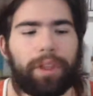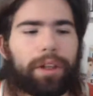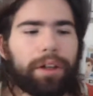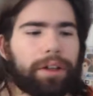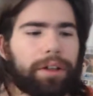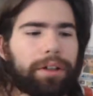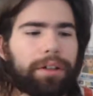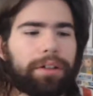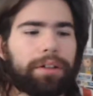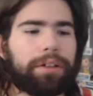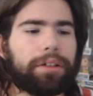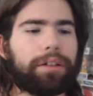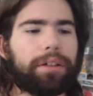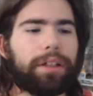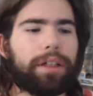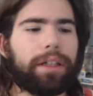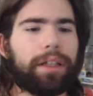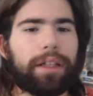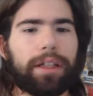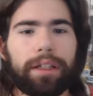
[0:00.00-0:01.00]
Uh,
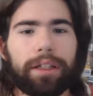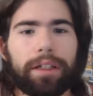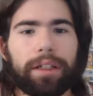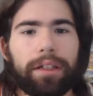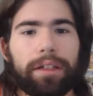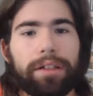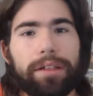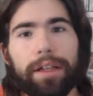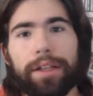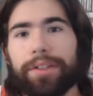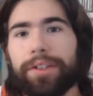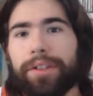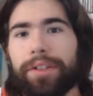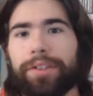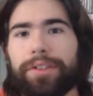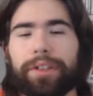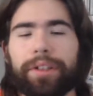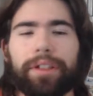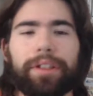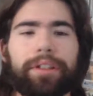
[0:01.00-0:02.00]
as I
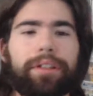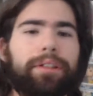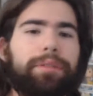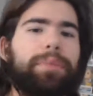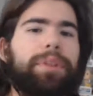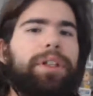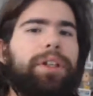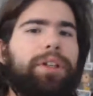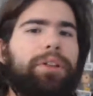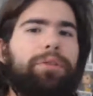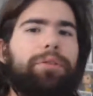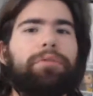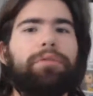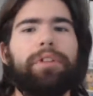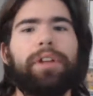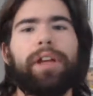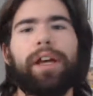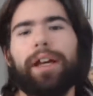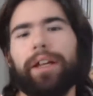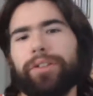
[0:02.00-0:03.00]
said, I've been doing
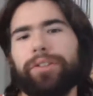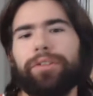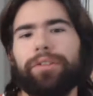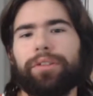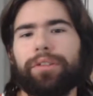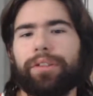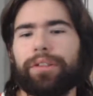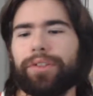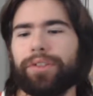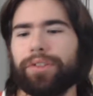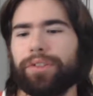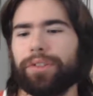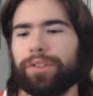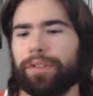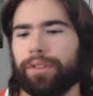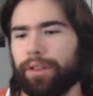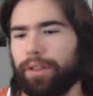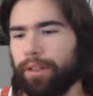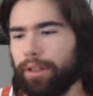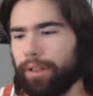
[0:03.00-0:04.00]

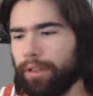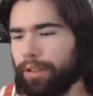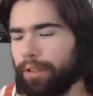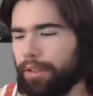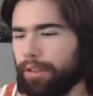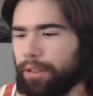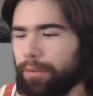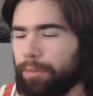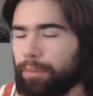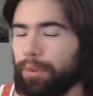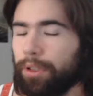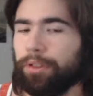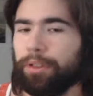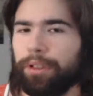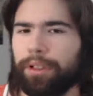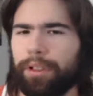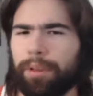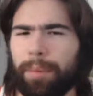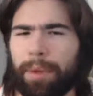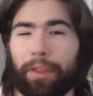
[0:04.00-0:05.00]
reactions.
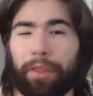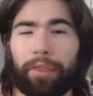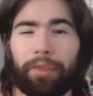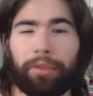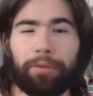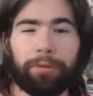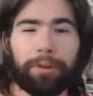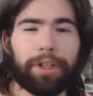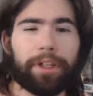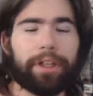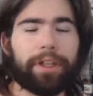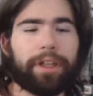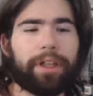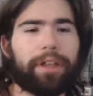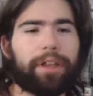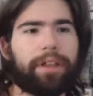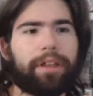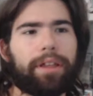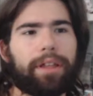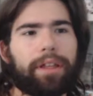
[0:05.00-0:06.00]
Uploaded about 3.
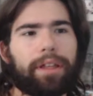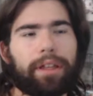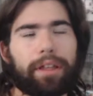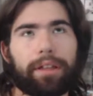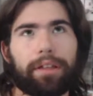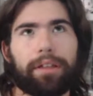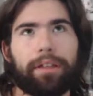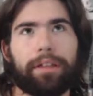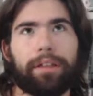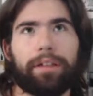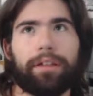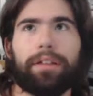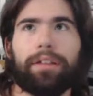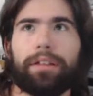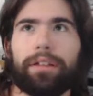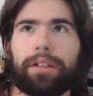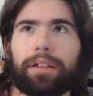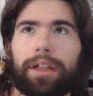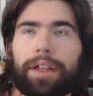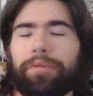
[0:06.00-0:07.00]

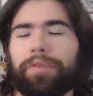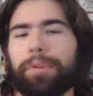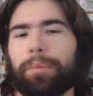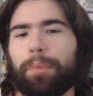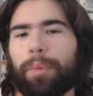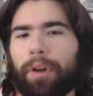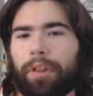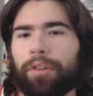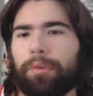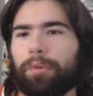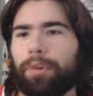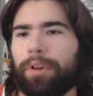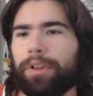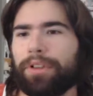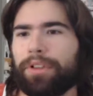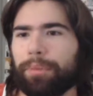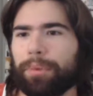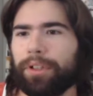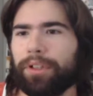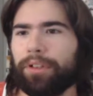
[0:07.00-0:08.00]
Have some other ones
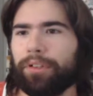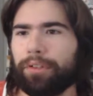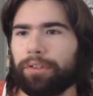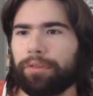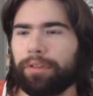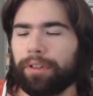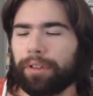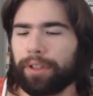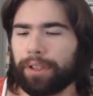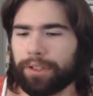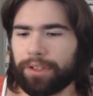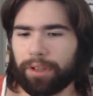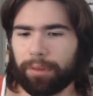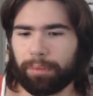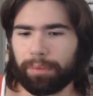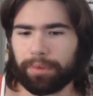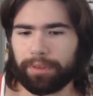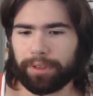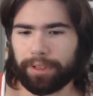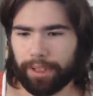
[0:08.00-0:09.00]
I'll be doing for the next
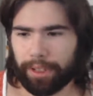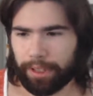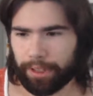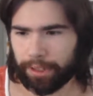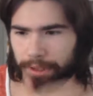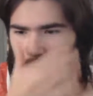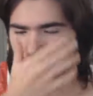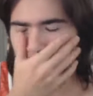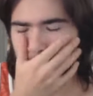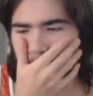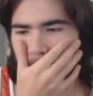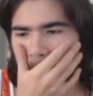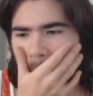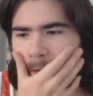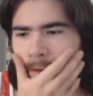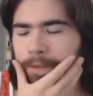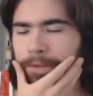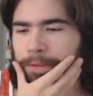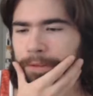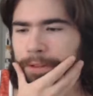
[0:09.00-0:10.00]
couple days.
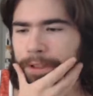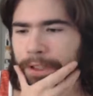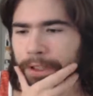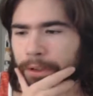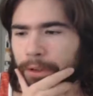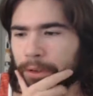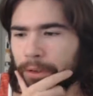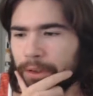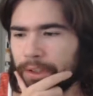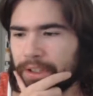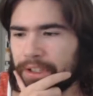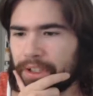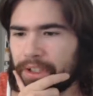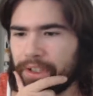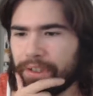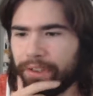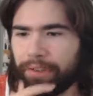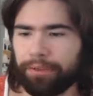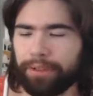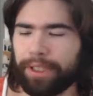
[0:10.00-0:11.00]
Other videos
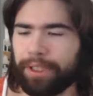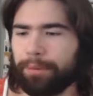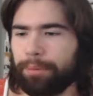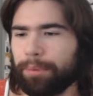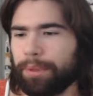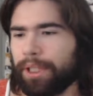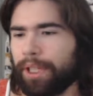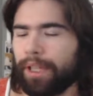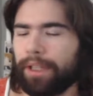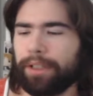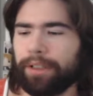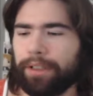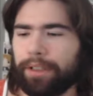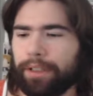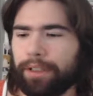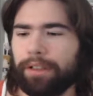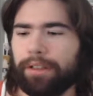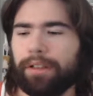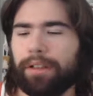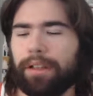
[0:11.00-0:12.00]
still need to be
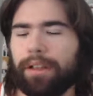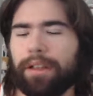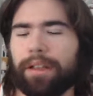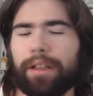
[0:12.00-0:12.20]
edited.